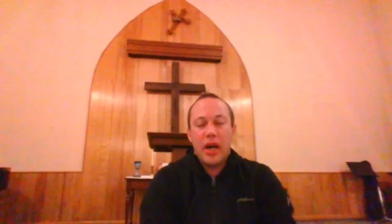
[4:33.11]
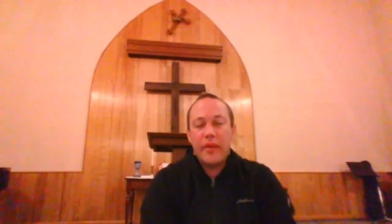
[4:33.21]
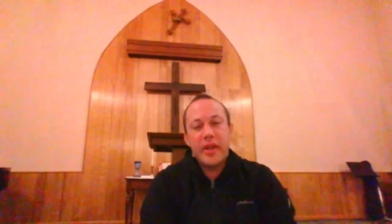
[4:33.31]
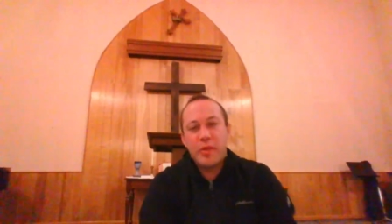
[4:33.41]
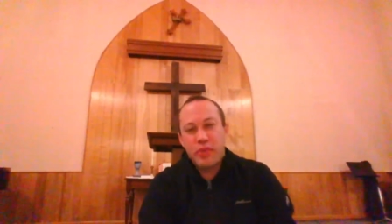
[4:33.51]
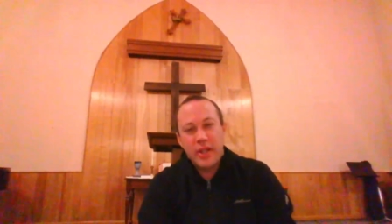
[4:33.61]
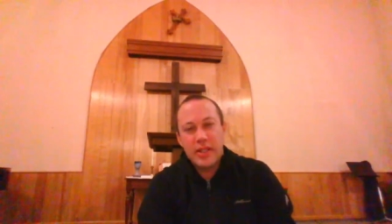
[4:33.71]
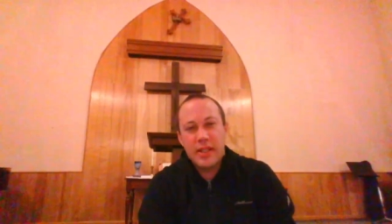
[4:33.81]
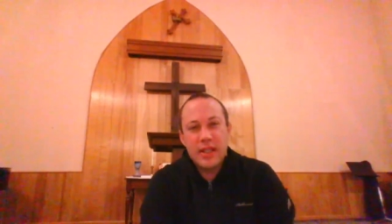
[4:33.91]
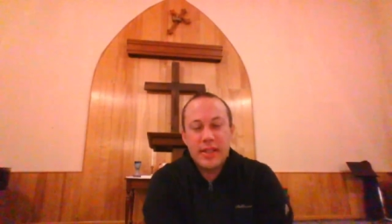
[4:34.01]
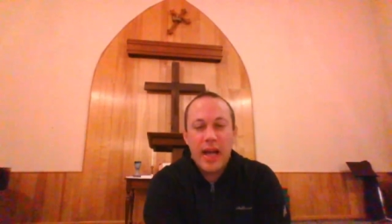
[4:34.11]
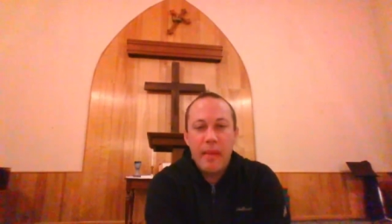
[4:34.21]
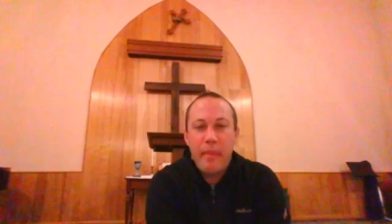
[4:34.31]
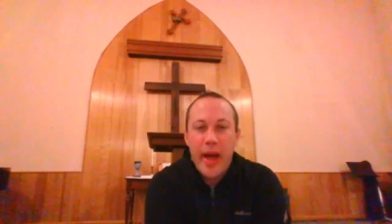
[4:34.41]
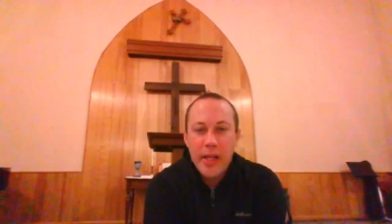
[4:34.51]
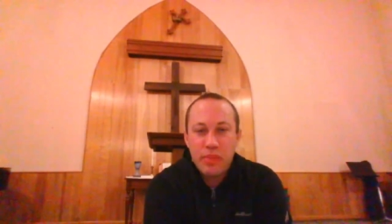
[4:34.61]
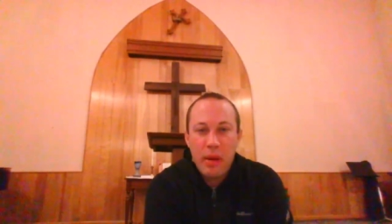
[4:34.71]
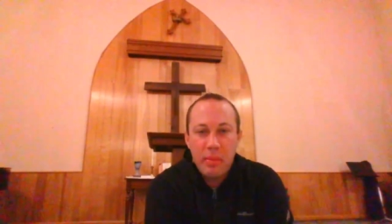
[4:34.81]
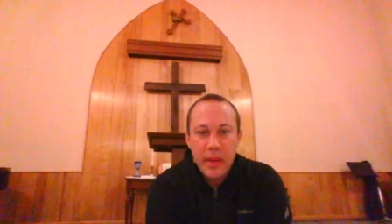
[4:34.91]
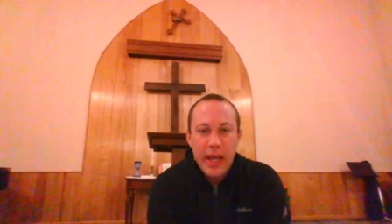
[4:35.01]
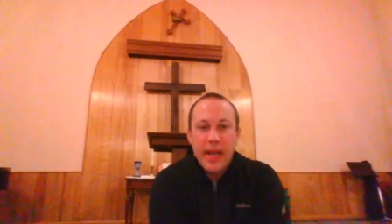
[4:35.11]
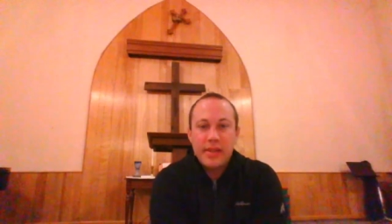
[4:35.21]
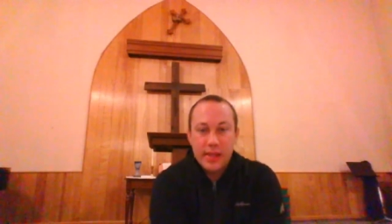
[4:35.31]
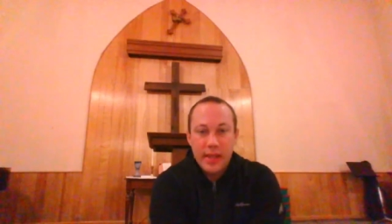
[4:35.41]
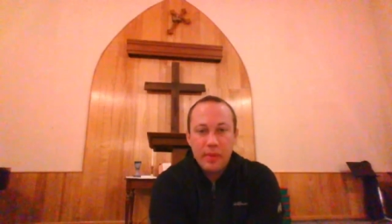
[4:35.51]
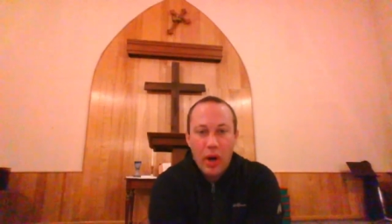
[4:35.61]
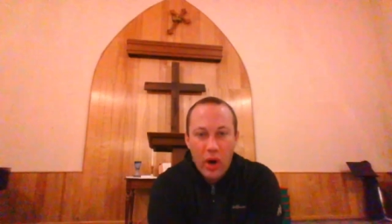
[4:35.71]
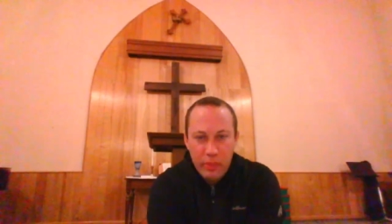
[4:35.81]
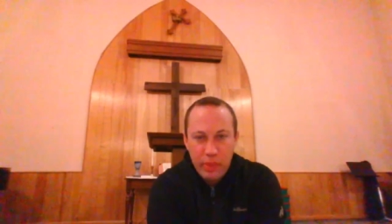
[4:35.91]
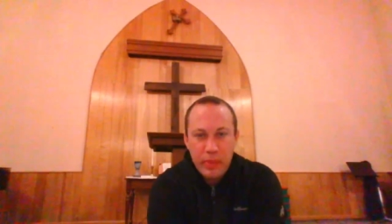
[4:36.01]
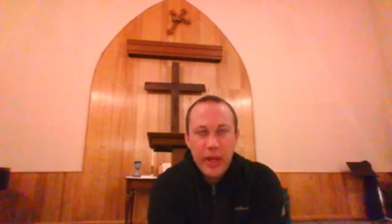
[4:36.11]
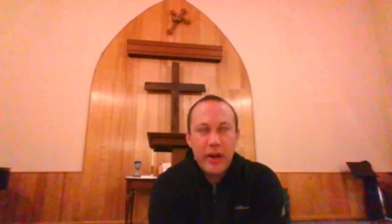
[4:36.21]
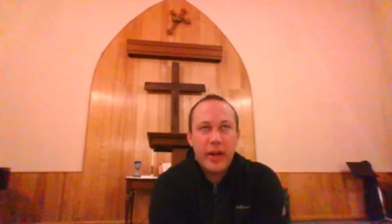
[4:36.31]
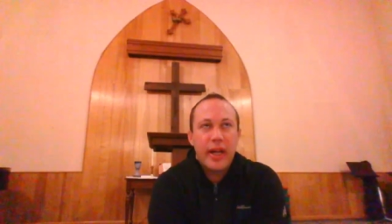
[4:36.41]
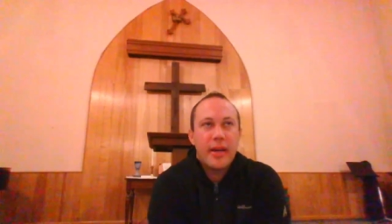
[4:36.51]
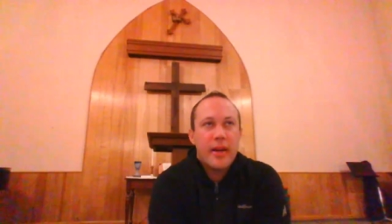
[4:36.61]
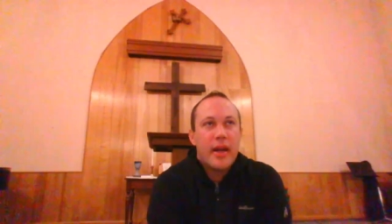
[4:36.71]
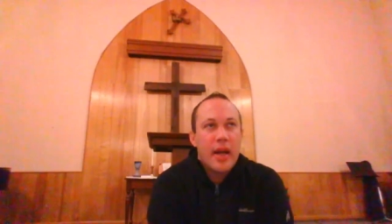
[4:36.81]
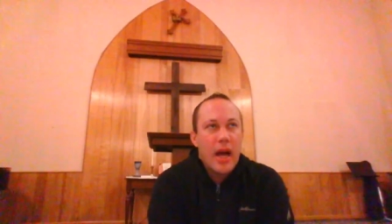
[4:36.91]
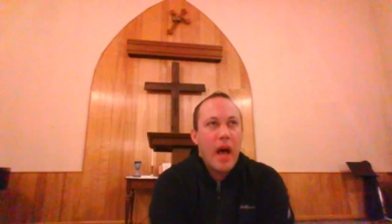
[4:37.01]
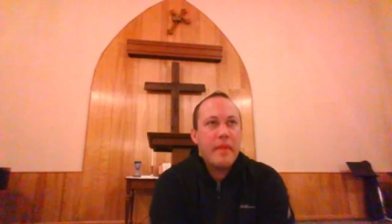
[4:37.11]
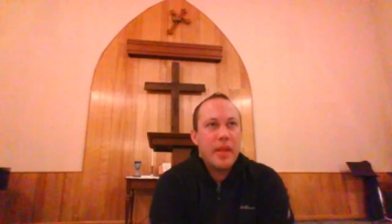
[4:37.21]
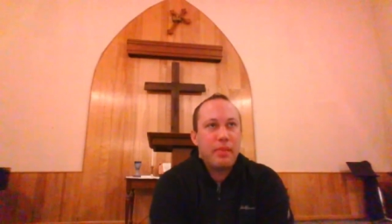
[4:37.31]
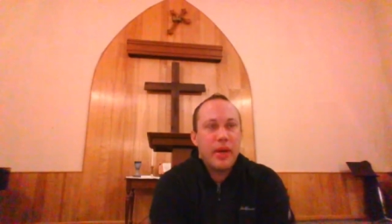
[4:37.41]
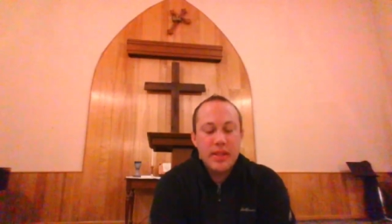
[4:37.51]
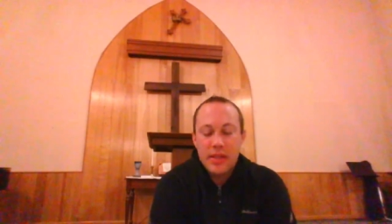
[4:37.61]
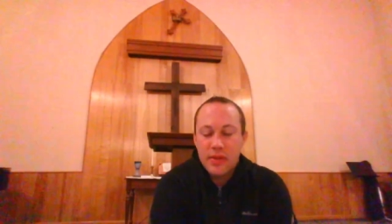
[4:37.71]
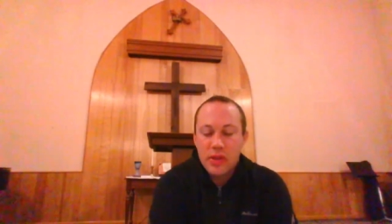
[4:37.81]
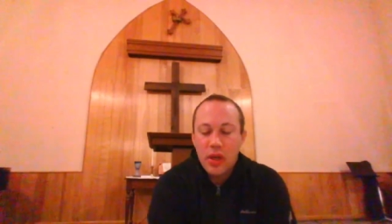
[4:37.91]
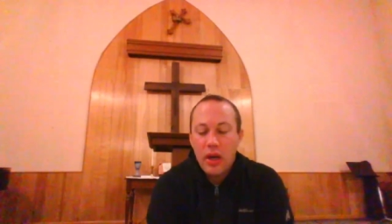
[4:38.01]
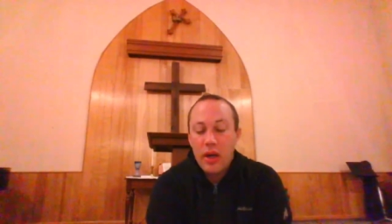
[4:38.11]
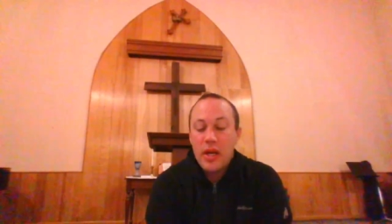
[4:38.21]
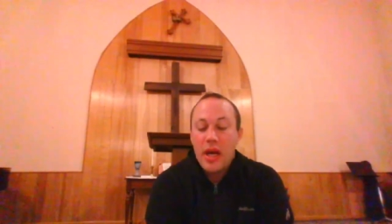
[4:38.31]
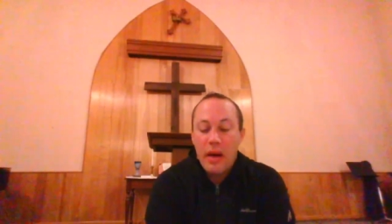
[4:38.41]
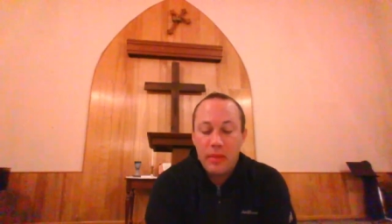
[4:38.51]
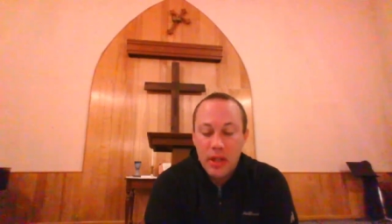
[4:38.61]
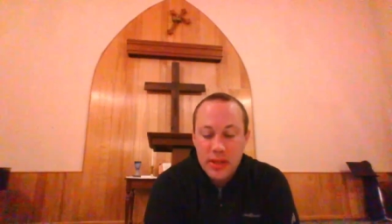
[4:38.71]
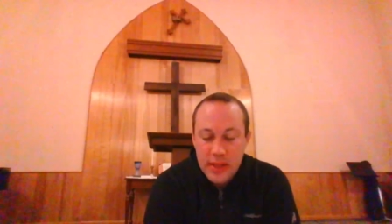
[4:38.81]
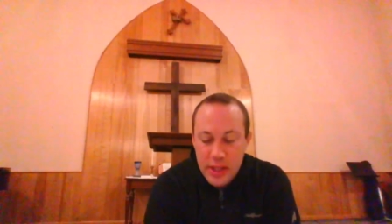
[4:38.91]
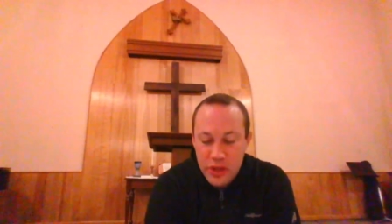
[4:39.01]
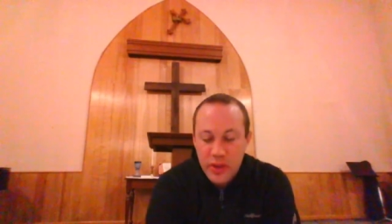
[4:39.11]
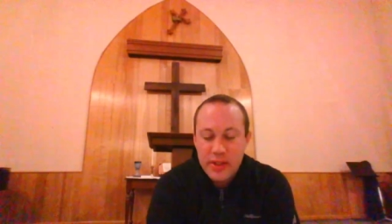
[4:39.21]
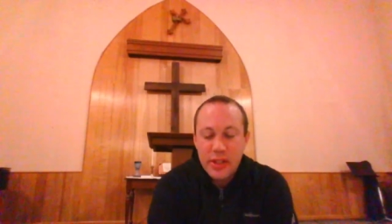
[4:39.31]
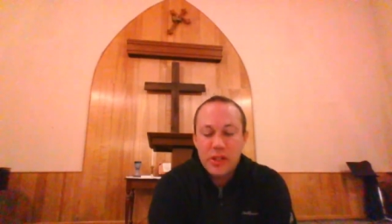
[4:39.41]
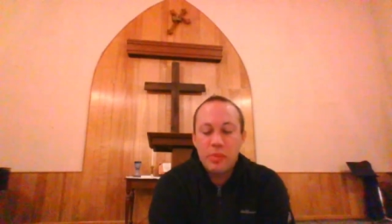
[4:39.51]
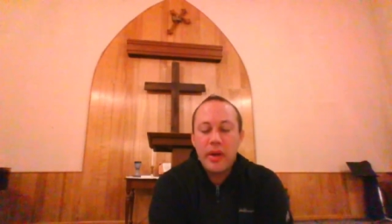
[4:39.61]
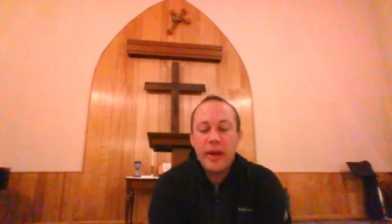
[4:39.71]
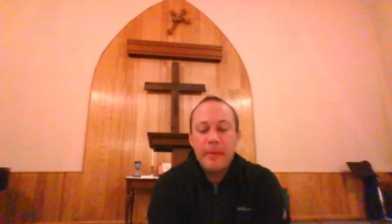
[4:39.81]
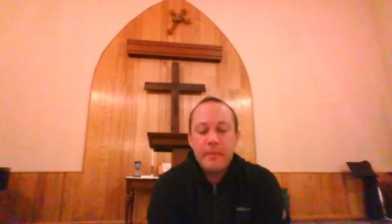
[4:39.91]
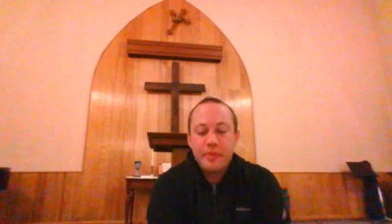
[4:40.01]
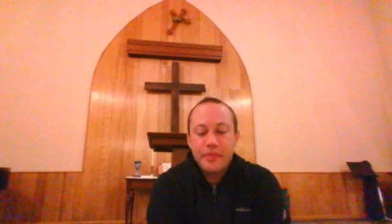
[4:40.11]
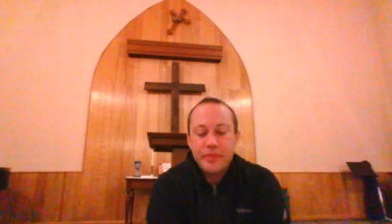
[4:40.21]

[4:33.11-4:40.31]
Um, in his presence as time passed, probably as the harp player again, um, in the presence of Saul amongst the distressing spirit.